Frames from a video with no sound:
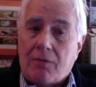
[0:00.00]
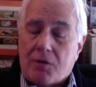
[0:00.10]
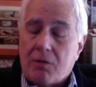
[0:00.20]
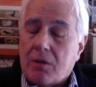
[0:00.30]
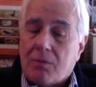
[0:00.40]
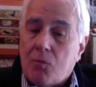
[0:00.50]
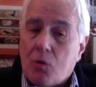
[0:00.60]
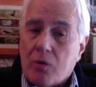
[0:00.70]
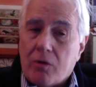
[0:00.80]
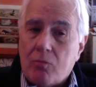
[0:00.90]
I've seen
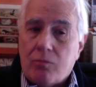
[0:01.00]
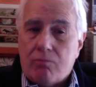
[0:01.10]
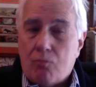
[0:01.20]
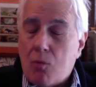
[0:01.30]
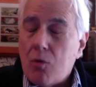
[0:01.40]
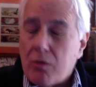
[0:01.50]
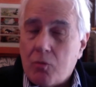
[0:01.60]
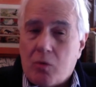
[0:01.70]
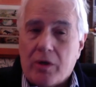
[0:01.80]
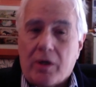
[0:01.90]
on more than
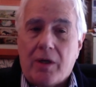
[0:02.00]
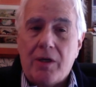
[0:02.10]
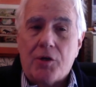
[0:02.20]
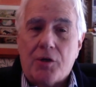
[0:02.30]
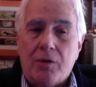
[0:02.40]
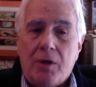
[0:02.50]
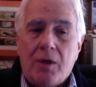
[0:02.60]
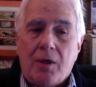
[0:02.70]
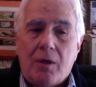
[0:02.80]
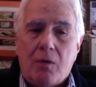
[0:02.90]
more than one occasion,